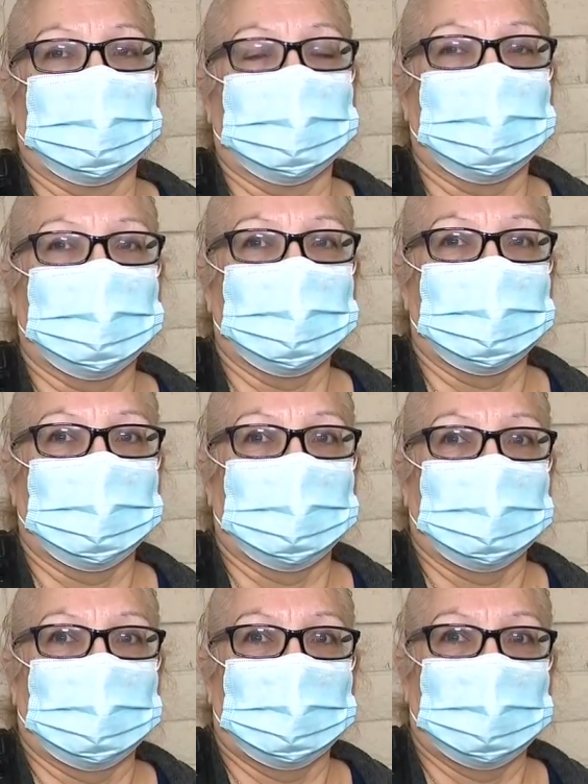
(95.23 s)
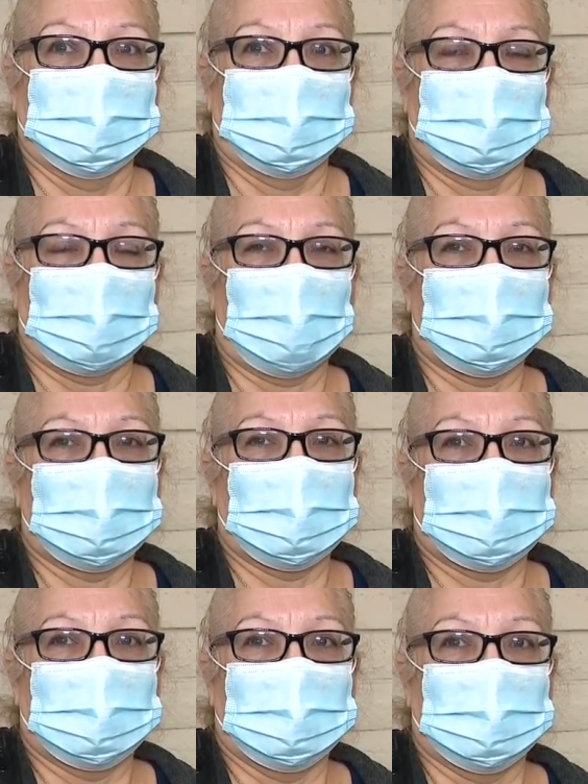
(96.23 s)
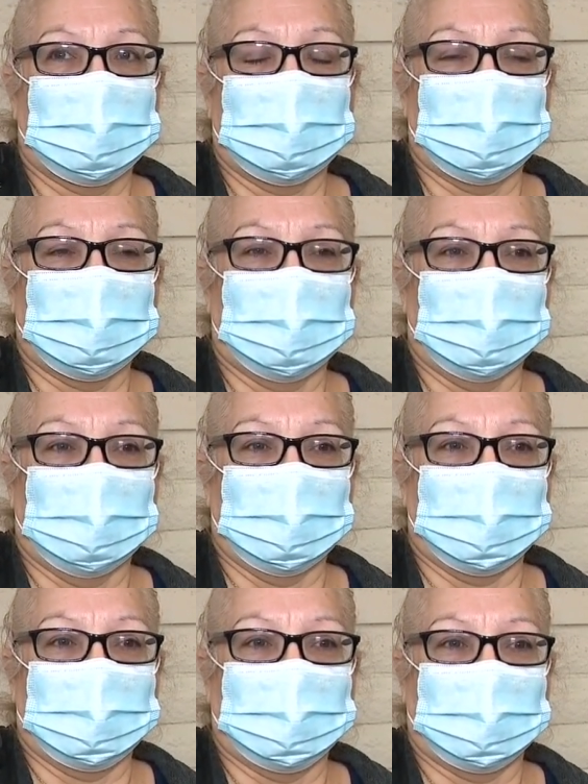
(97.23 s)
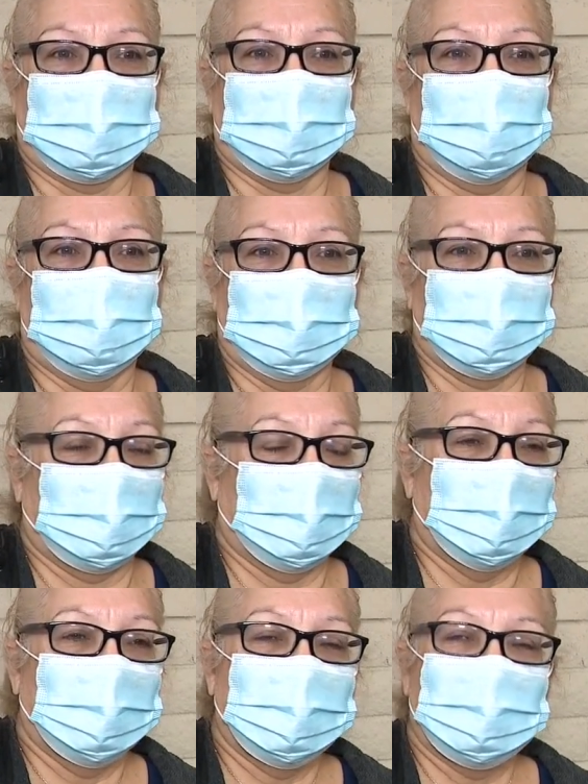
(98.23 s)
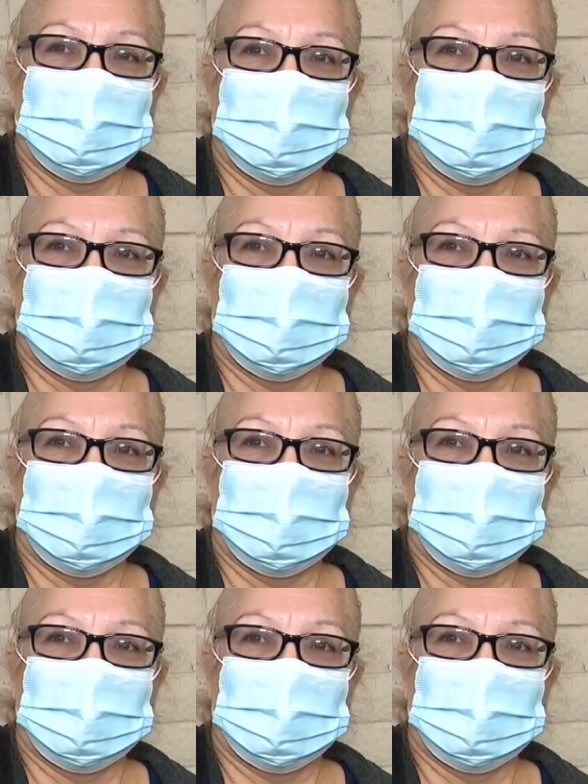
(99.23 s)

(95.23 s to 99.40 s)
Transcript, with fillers: It's up all across the board, but mostly the meats, the milk, the eggs, the essentials.